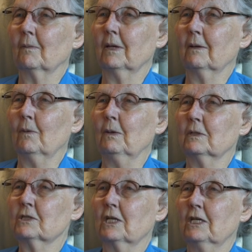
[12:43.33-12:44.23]
It, we
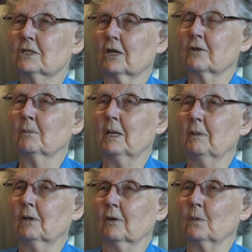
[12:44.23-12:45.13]
would see each other
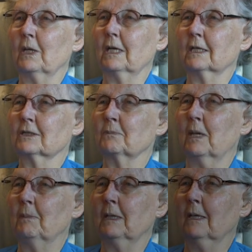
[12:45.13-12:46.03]
maybe on weekends,
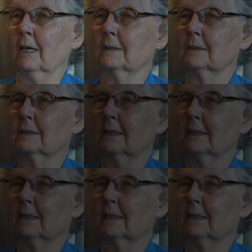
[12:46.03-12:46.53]
maybe not.